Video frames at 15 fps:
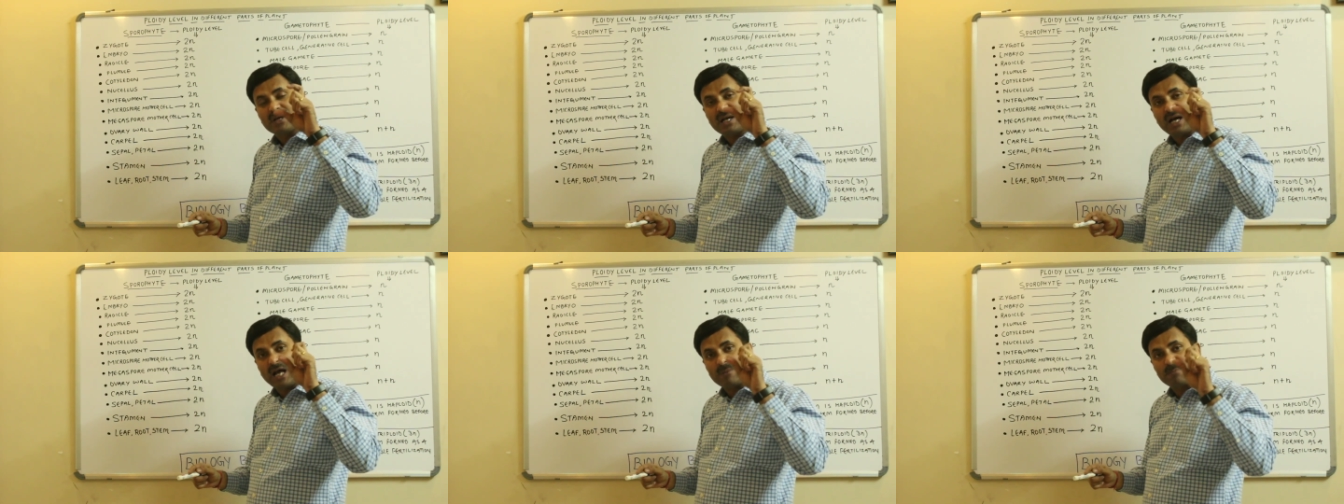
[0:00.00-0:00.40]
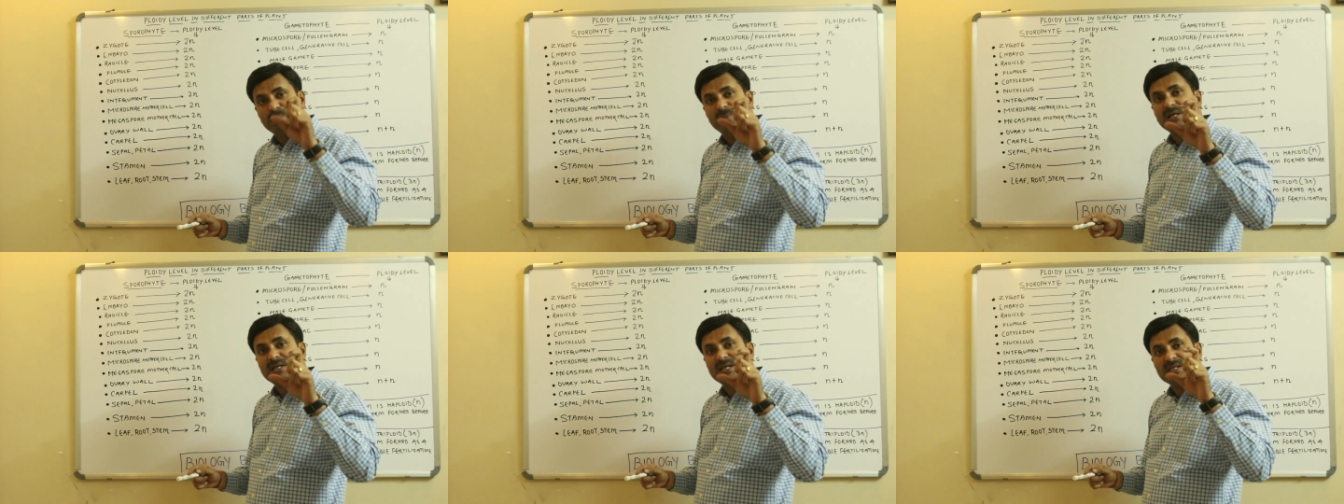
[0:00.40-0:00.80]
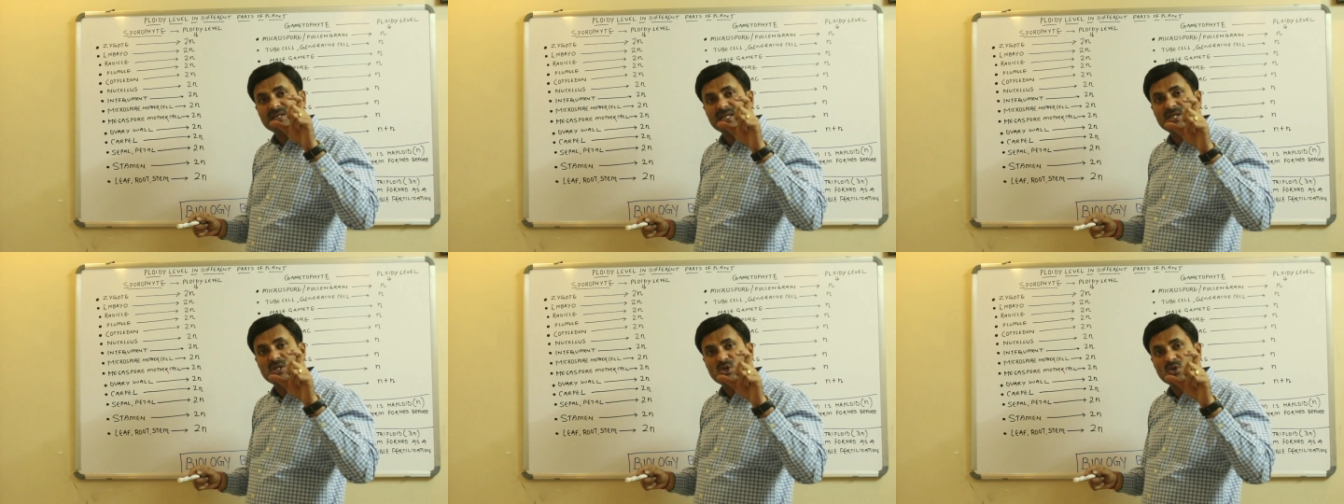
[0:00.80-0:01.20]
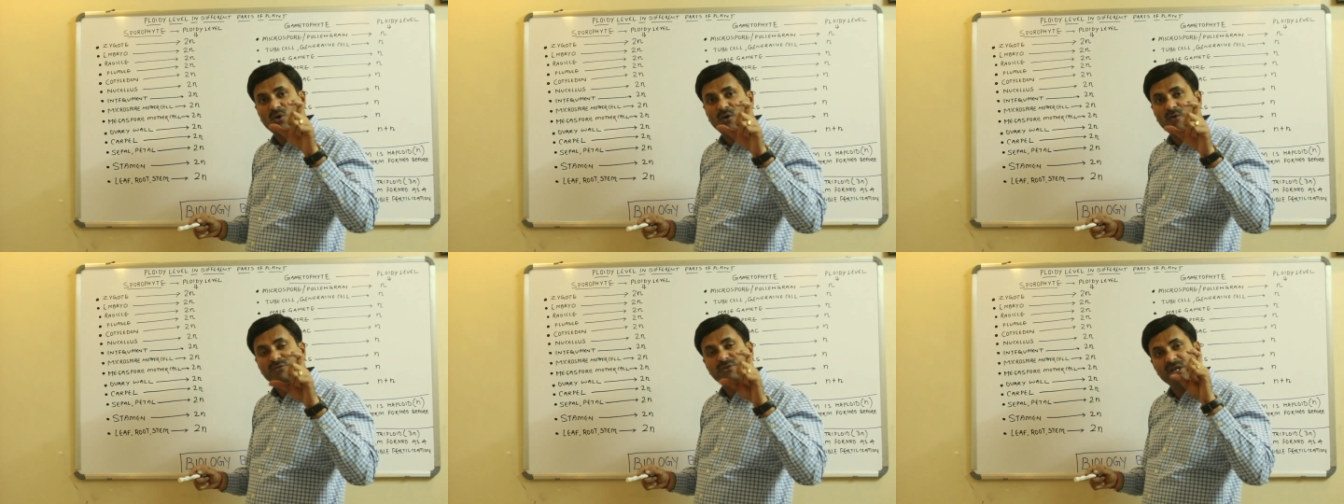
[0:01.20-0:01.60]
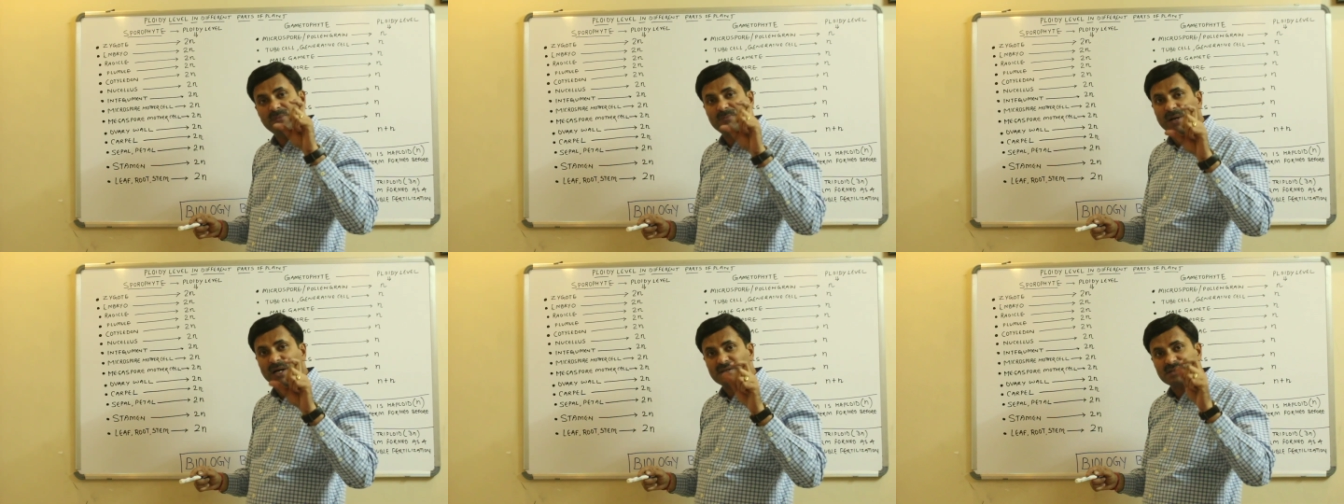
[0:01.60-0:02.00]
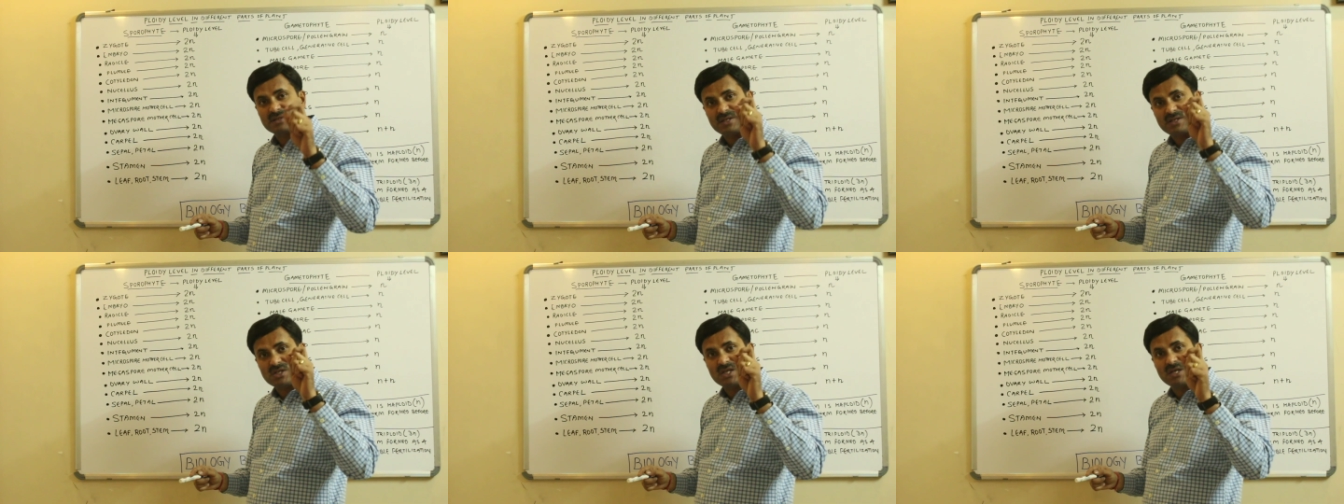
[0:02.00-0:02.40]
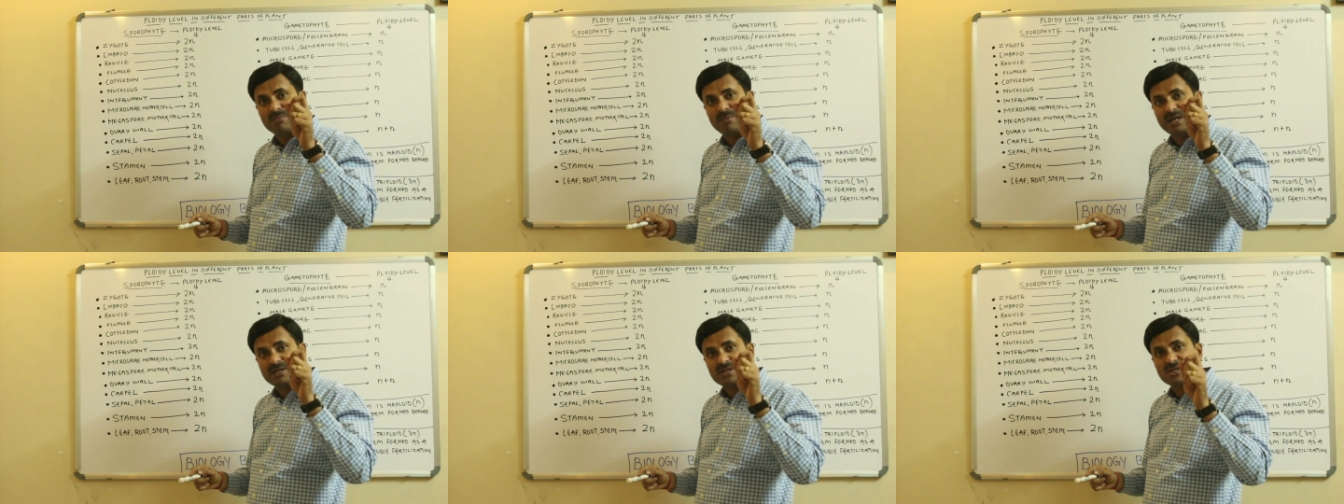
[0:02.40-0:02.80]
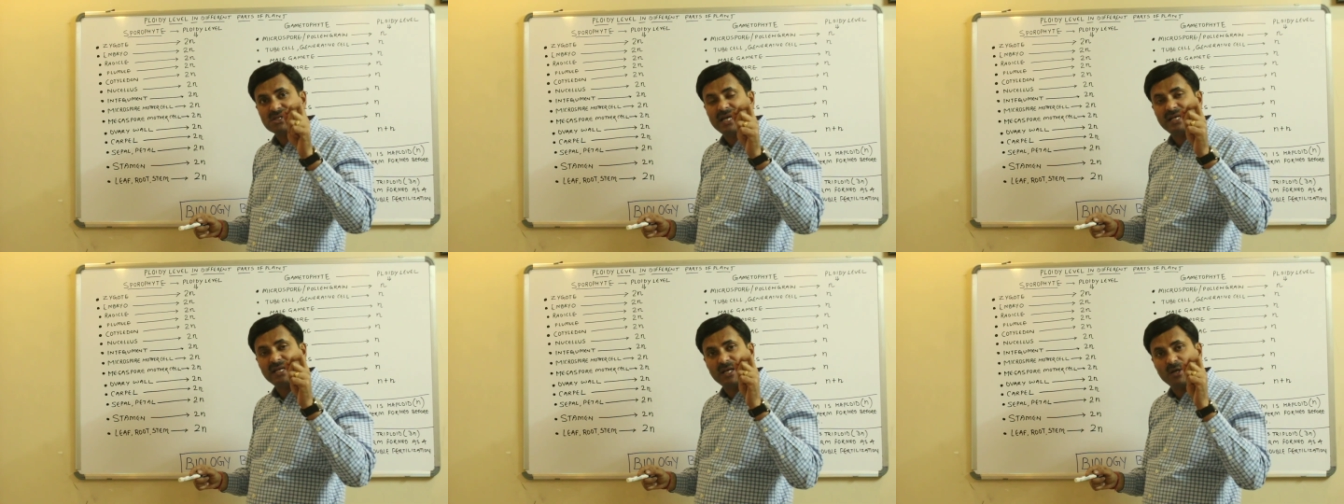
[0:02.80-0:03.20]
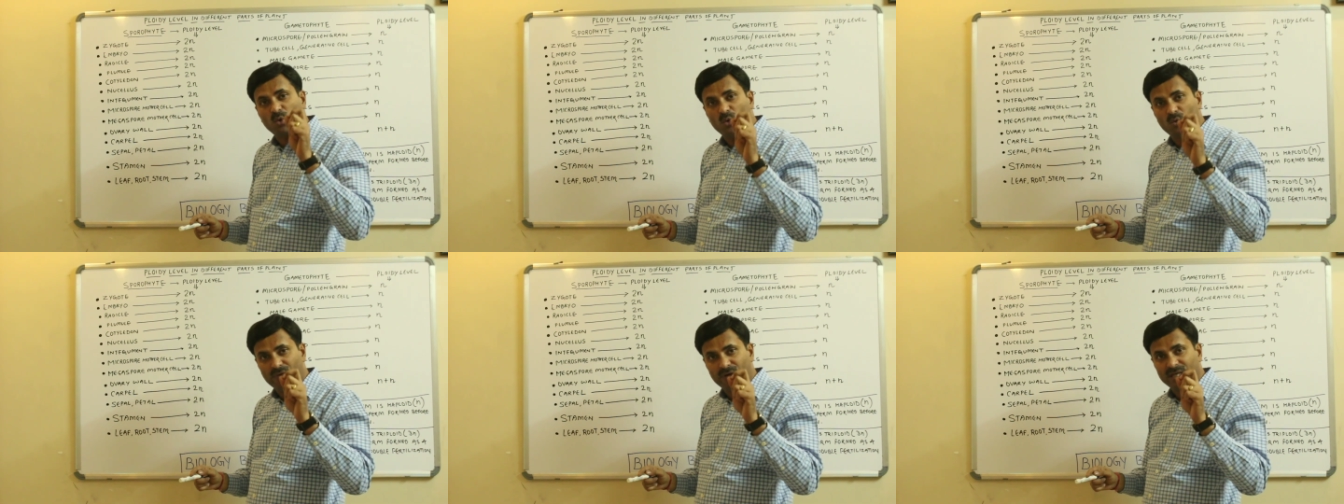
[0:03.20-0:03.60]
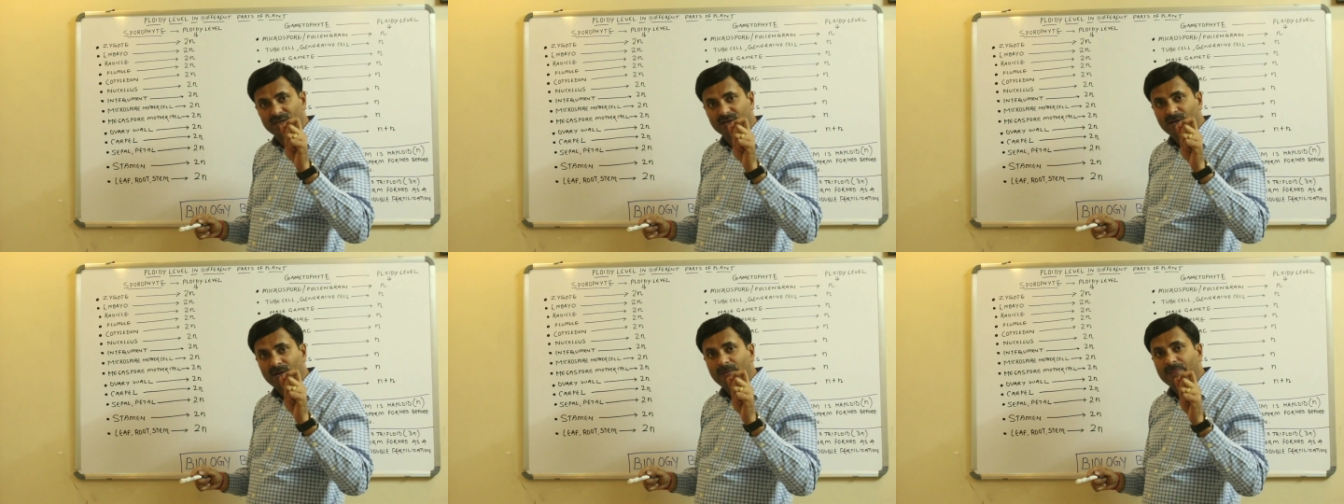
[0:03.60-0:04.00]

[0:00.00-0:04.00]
carpel consists of three parts: stigma, style and ovary,